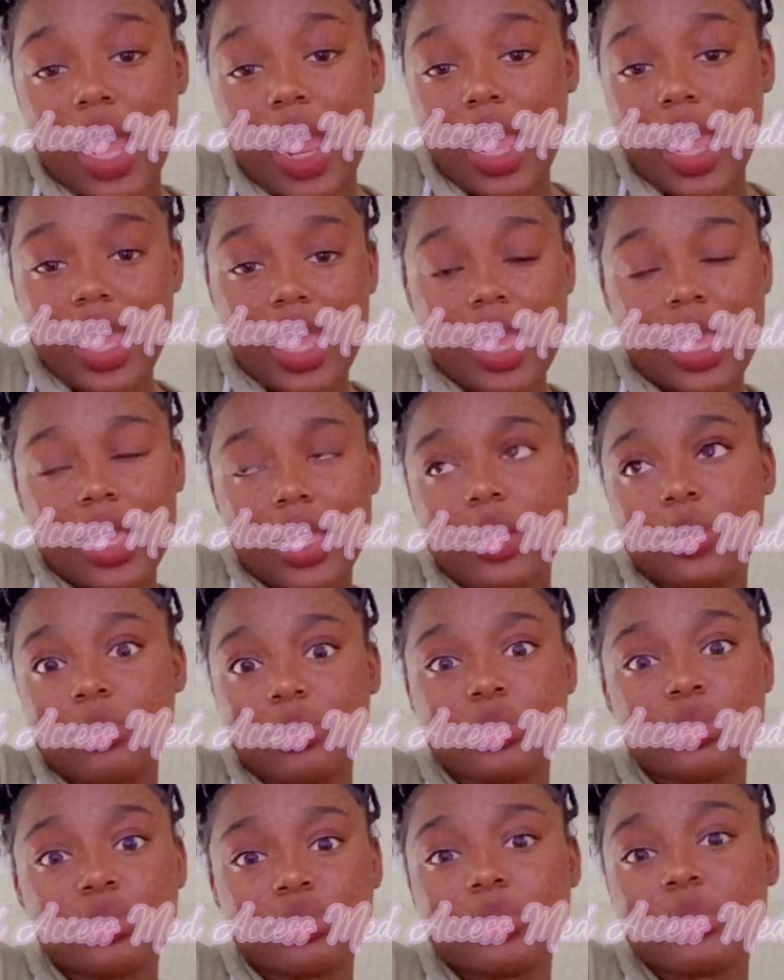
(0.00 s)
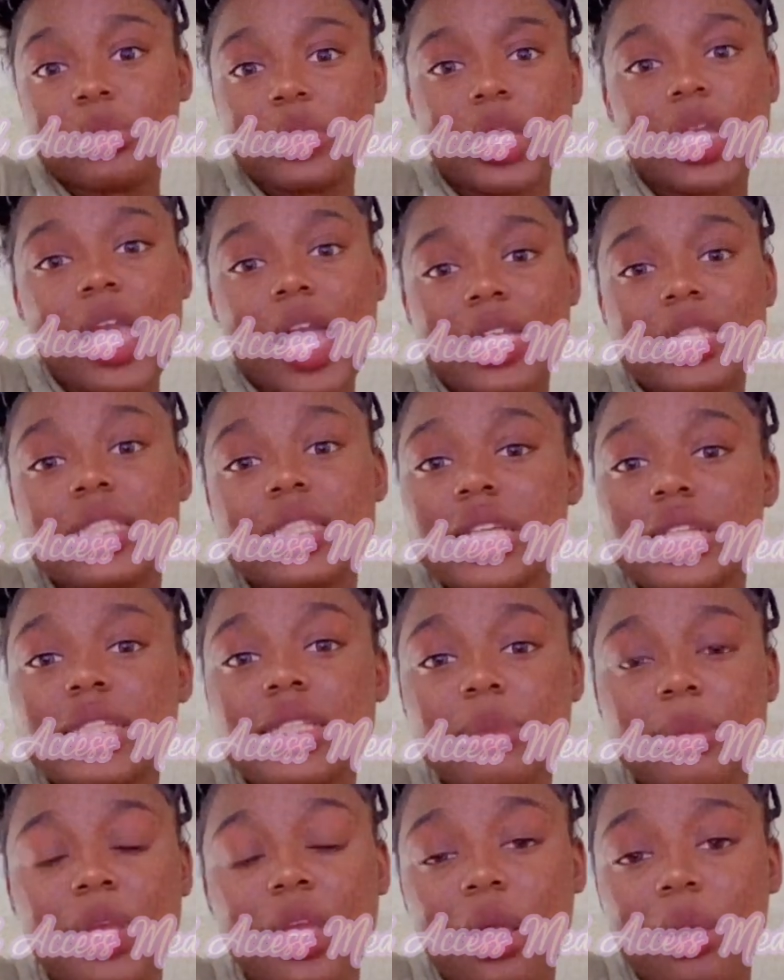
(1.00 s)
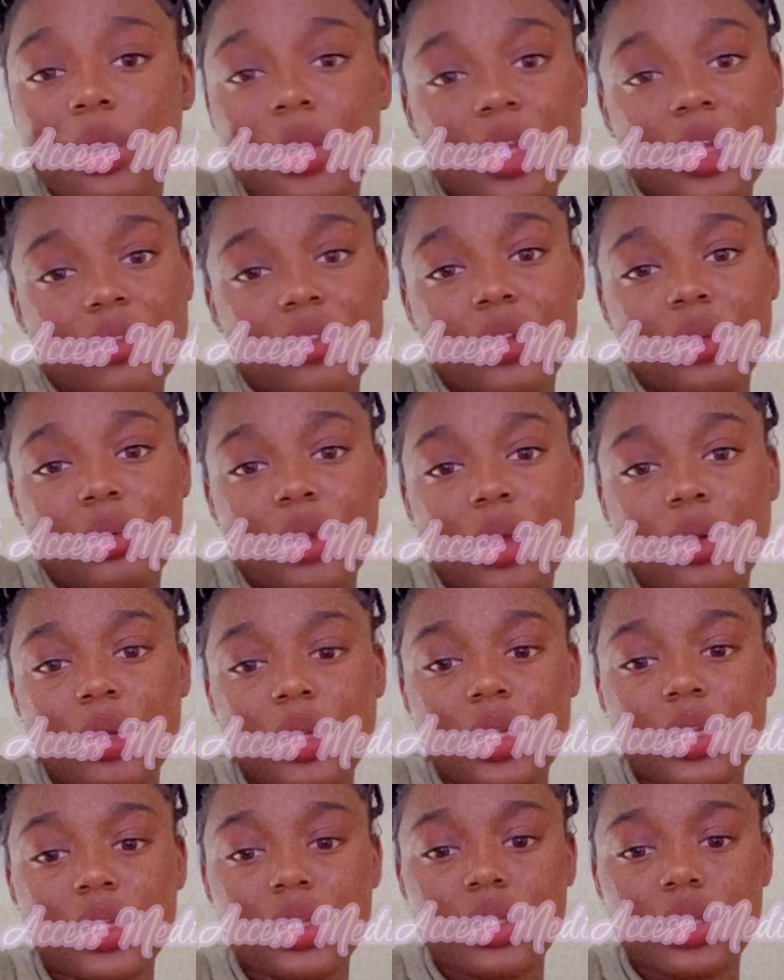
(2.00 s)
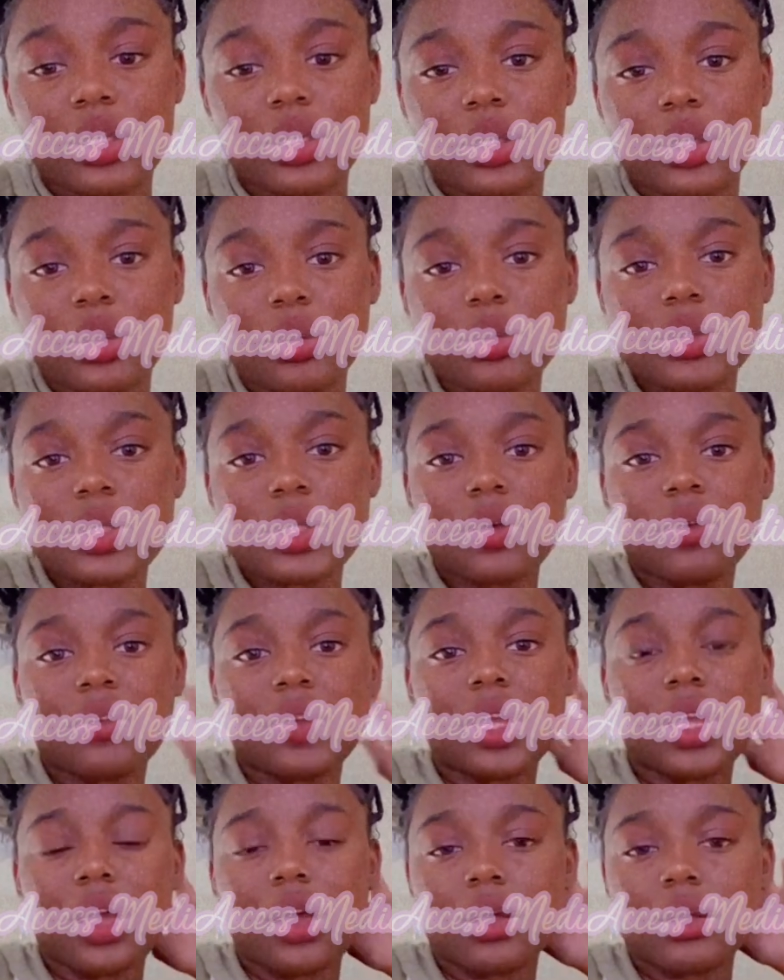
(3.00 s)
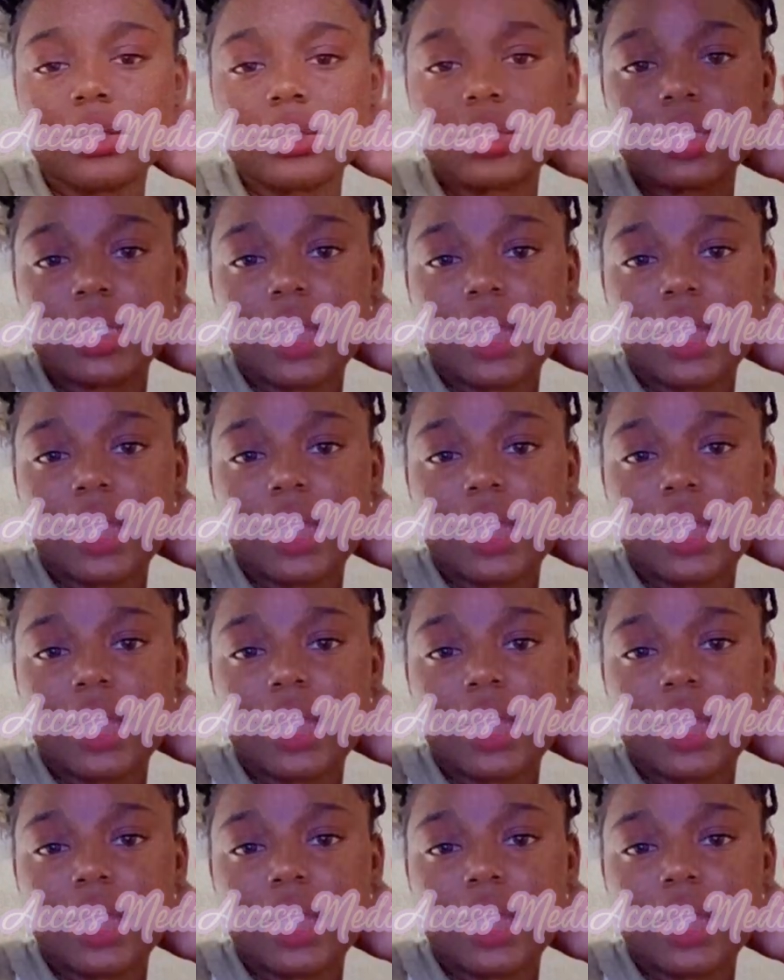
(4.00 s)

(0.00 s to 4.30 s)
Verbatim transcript: I had it got sent to me or whatever, you know, the little, the little YouTube videos.